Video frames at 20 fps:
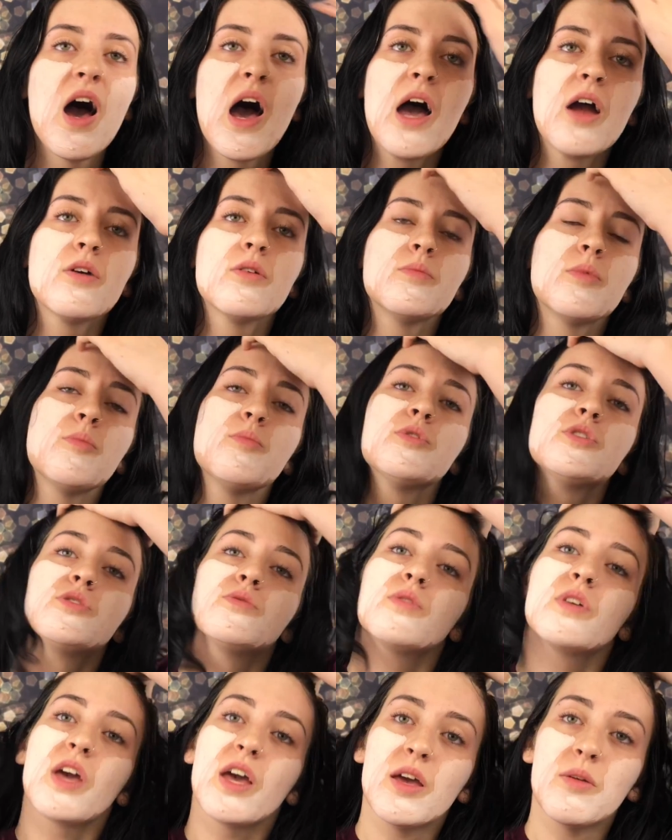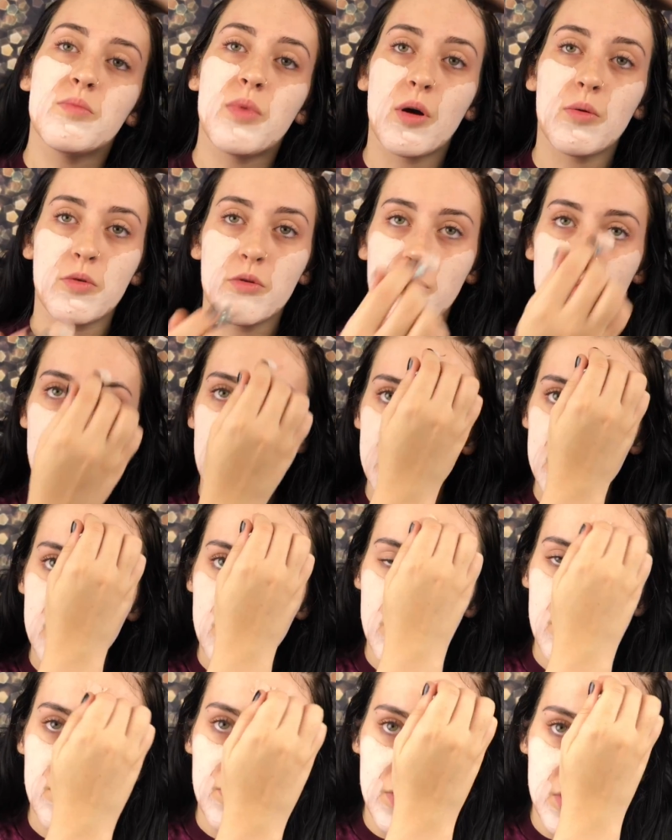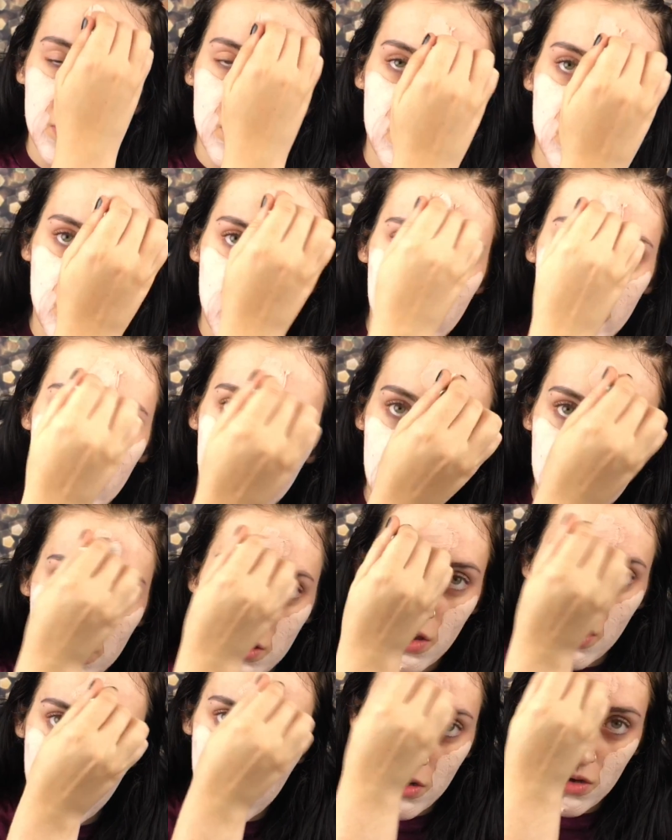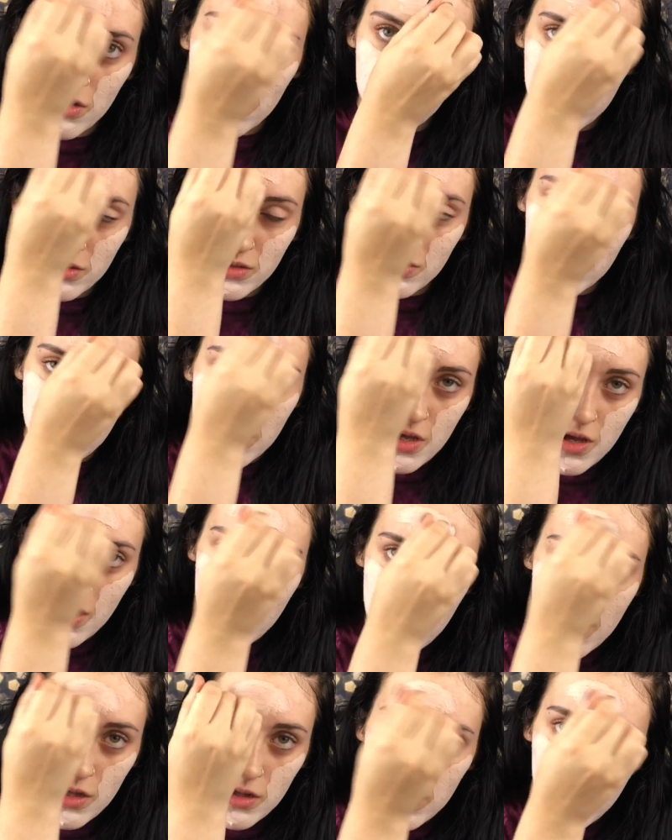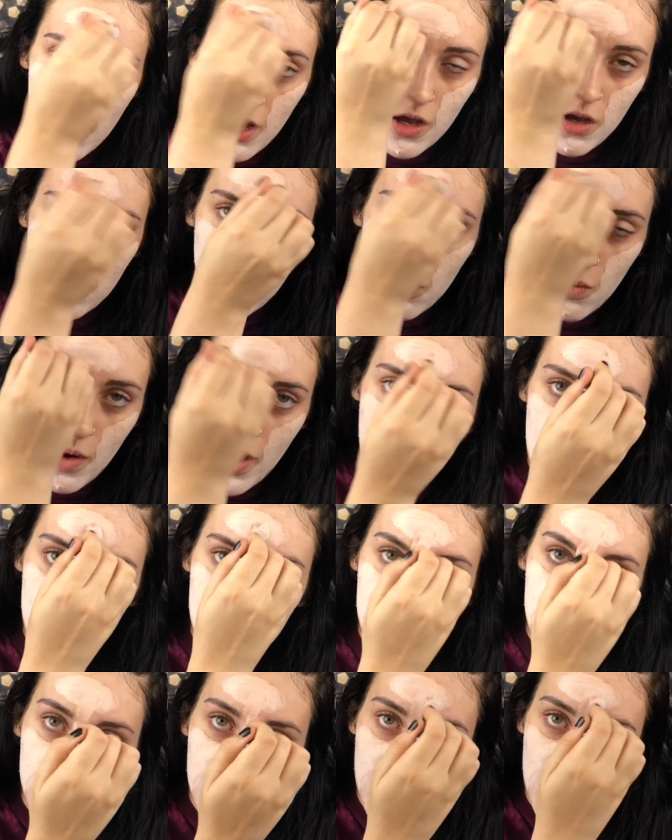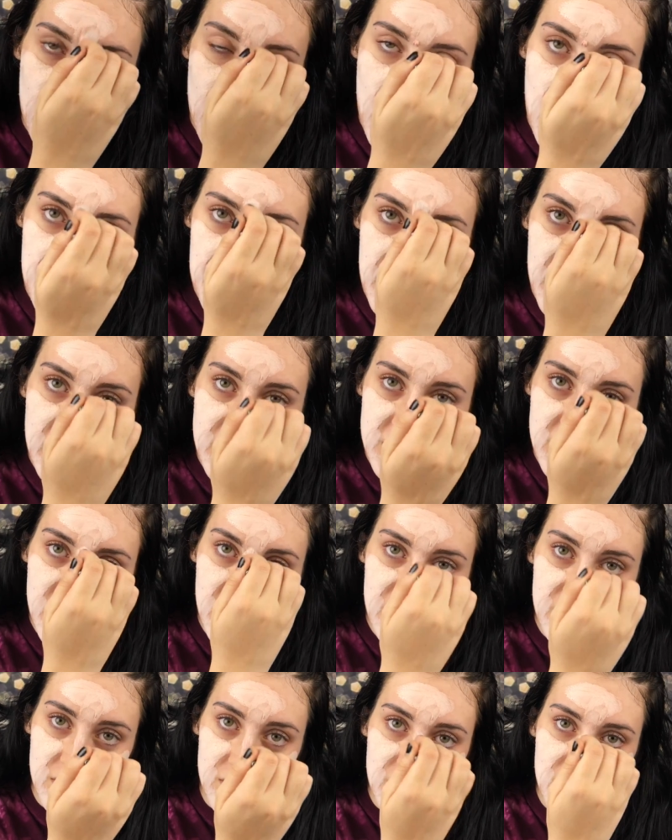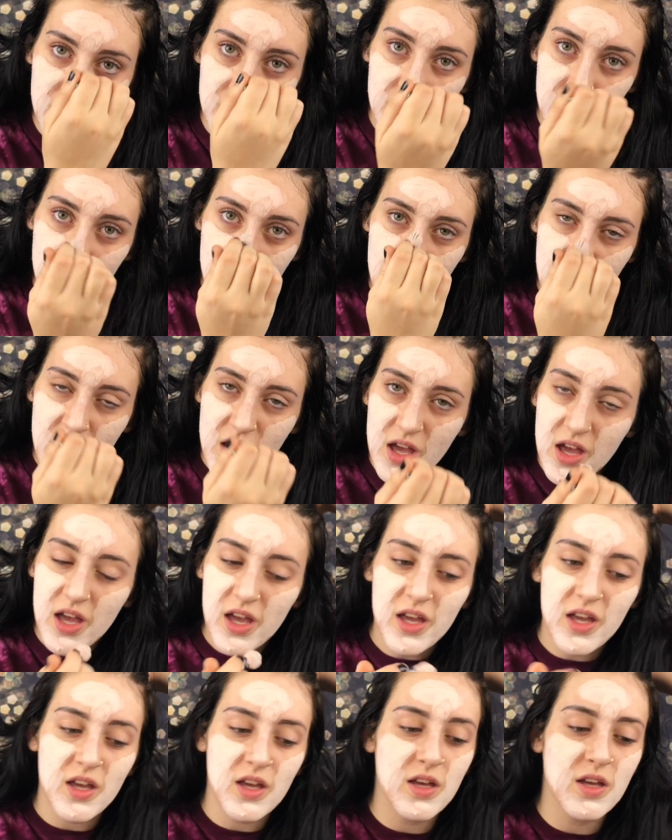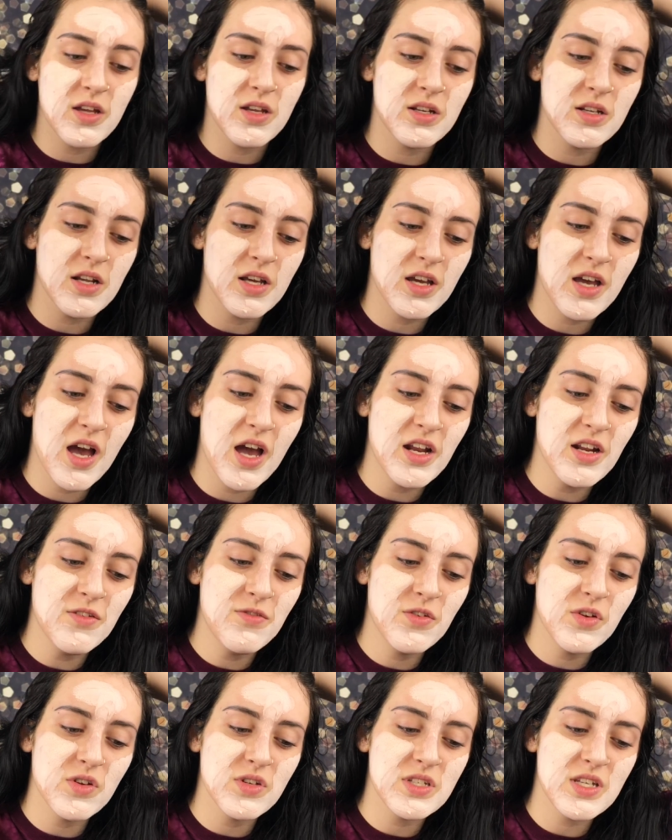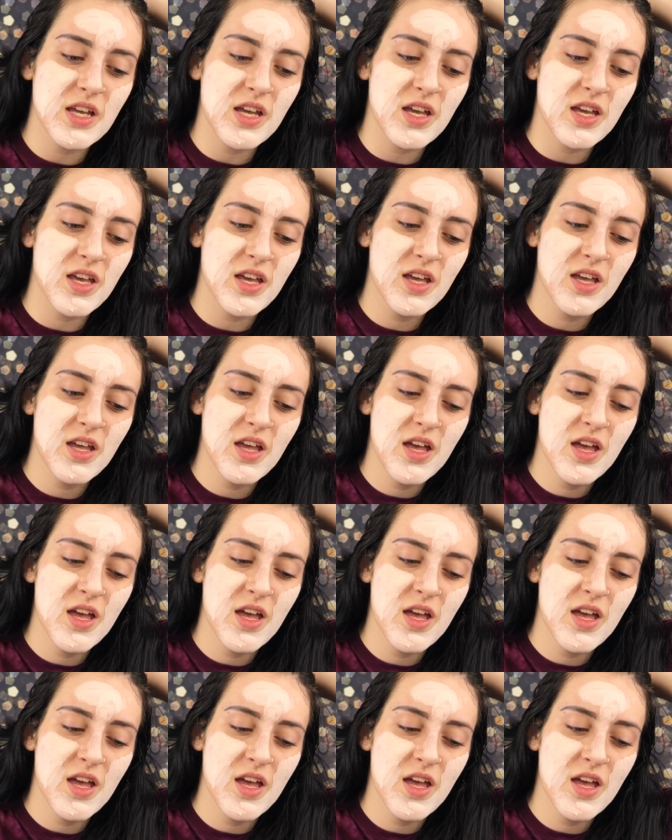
I remember doing a bubble mask review a long while ago on my channel, and it kind of feels like